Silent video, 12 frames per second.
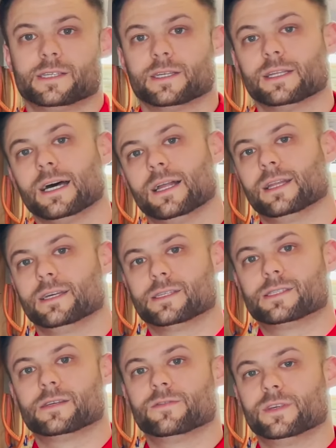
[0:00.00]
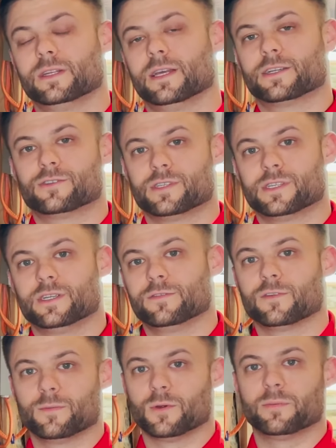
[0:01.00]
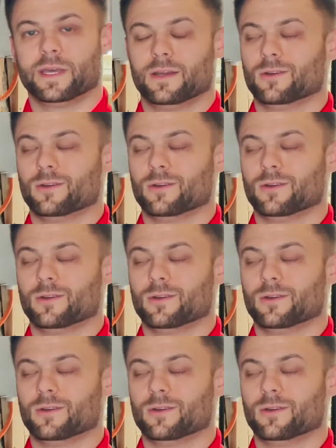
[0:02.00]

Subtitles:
a lot less of the electricity from your panel,